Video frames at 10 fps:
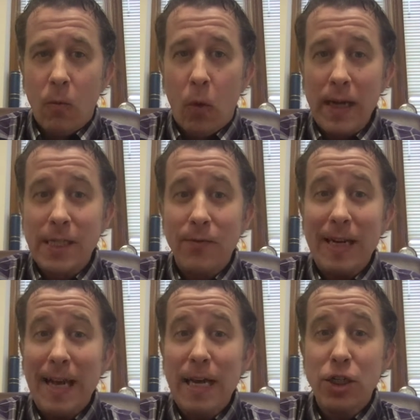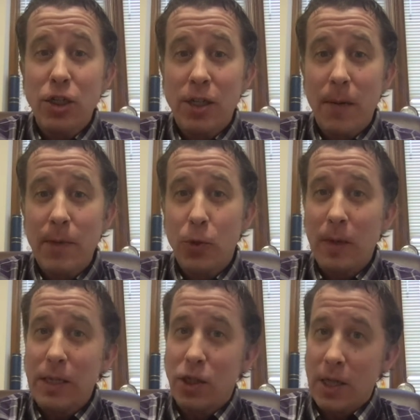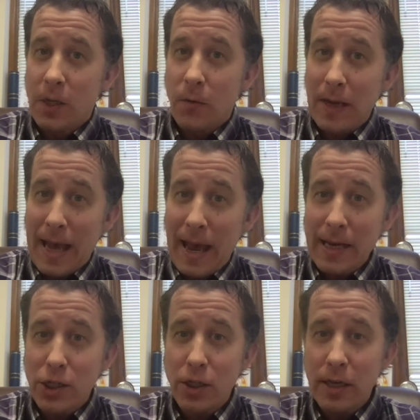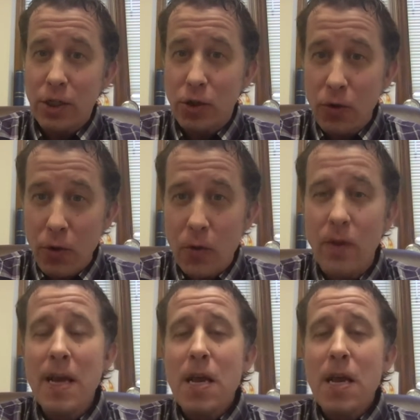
What is the relationship between justification and truth?